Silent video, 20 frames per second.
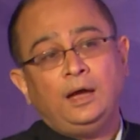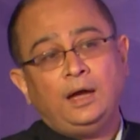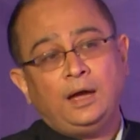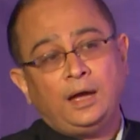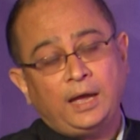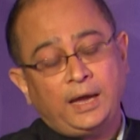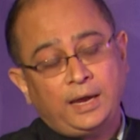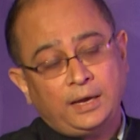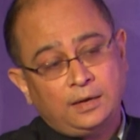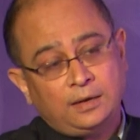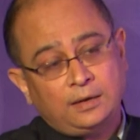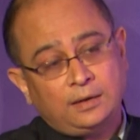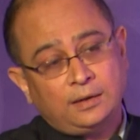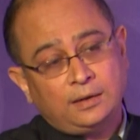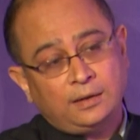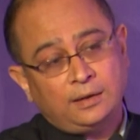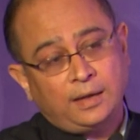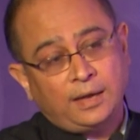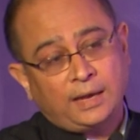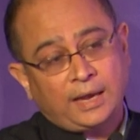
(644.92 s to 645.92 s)
and
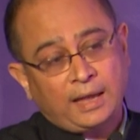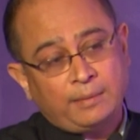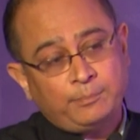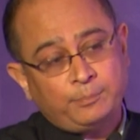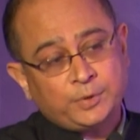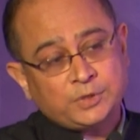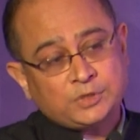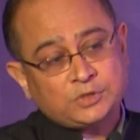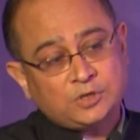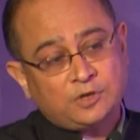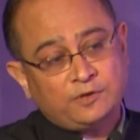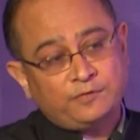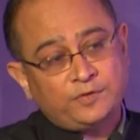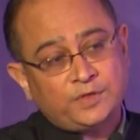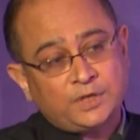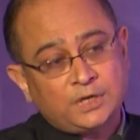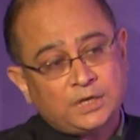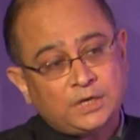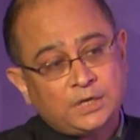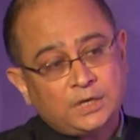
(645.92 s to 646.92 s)
a campus of
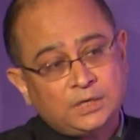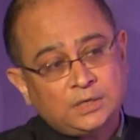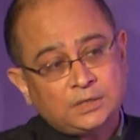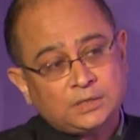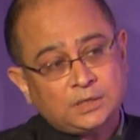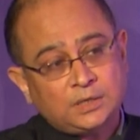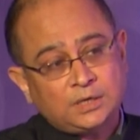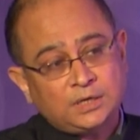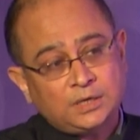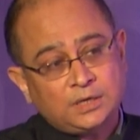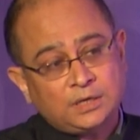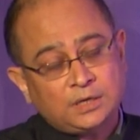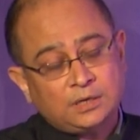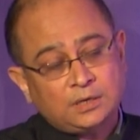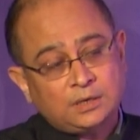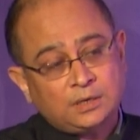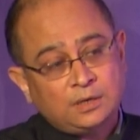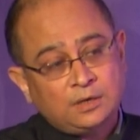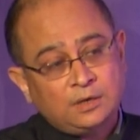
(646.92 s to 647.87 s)
the Indian